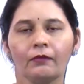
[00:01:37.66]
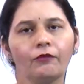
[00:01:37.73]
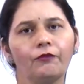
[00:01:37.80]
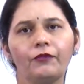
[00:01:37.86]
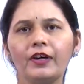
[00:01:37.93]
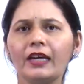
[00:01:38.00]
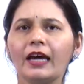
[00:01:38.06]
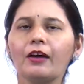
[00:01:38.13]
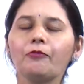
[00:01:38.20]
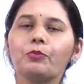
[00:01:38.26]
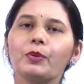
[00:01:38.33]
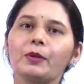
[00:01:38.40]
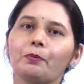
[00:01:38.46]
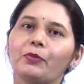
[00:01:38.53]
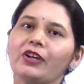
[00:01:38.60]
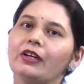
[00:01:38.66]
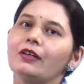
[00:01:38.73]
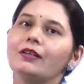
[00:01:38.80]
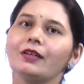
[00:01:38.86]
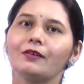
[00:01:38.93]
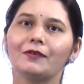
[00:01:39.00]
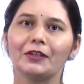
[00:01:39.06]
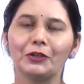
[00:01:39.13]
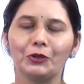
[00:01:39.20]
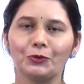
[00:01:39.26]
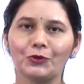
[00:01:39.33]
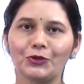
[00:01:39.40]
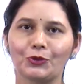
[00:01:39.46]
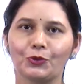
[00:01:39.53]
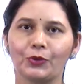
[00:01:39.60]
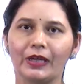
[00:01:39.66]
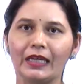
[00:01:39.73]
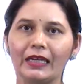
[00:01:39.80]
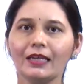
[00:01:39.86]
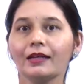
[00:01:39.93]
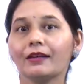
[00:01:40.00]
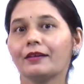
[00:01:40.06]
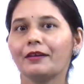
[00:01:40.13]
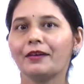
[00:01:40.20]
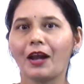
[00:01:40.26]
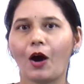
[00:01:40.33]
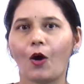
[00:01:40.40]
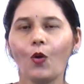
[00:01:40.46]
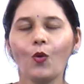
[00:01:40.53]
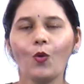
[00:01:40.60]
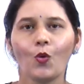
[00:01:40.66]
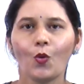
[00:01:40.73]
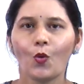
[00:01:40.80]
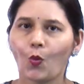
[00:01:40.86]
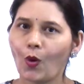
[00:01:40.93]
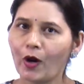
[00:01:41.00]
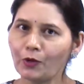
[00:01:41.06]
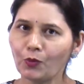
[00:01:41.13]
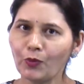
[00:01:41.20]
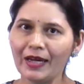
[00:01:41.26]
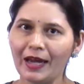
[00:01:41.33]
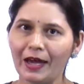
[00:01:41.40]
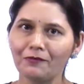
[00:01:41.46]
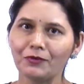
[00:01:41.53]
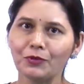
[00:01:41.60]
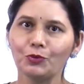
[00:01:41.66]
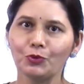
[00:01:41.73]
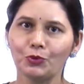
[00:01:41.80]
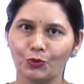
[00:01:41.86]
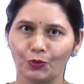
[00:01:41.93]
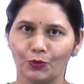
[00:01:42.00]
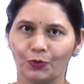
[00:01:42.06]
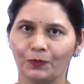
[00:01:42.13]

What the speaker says: We have prepared our news story. Now, what we have to do?